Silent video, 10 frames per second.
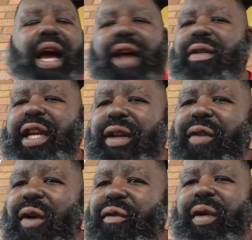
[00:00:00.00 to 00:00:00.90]
I don't need to
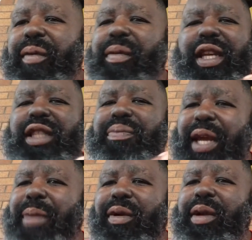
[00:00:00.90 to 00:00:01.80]
vote for these
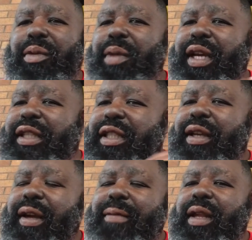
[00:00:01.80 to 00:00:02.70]
people, and because
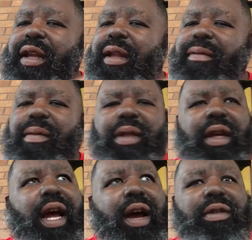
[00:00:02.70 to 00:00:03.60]

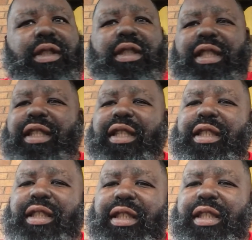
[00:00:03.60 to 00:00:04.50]
the House,
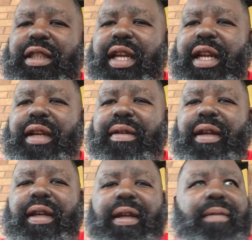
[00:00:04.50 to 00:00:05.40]
the Senate,
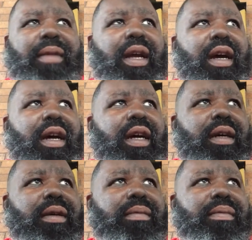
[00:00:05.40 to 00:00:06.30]

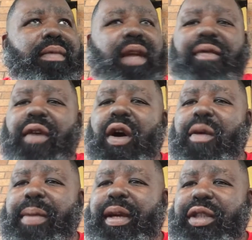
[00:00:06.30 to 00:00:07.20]
have
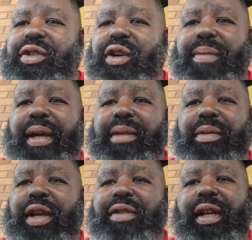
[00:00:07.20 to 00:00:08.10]
all been controlled by
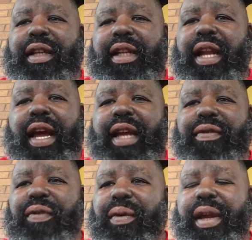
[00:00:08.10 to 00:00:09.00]
Democrats for like the
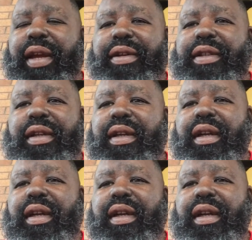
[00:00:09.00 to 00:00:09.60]
last 4 years,